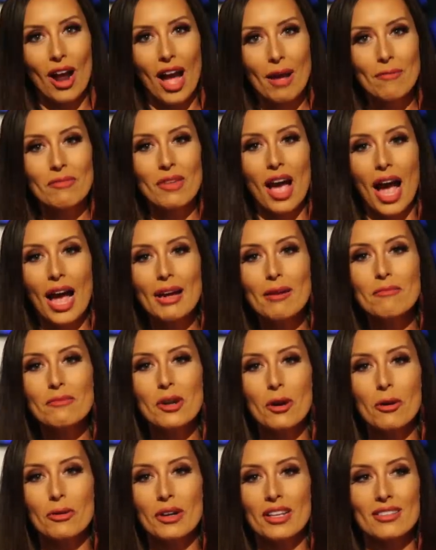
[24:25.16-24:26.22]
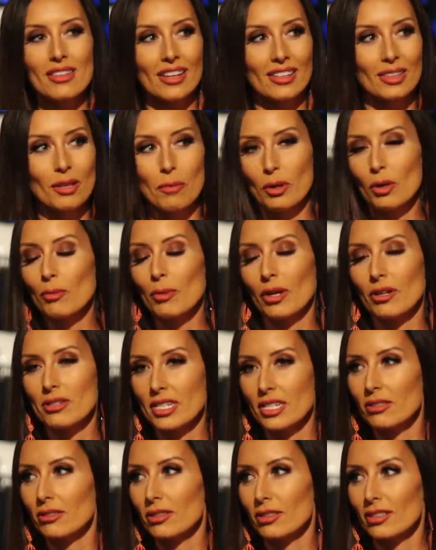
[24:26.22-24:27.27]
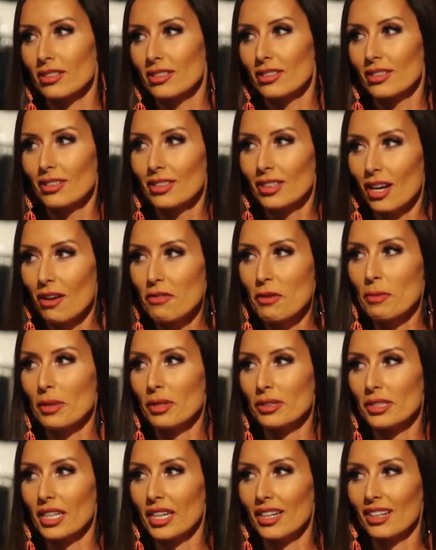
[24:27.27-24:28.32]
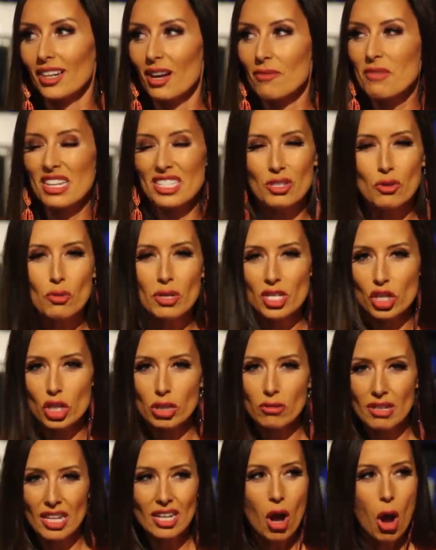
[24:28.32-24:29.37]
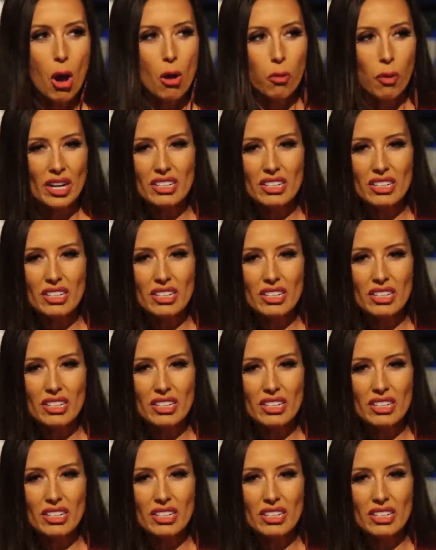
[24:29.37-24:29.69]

I'm. I am known as like the Built Bar dealer of the building. You're I'm cultivating. Like, you, do you need, what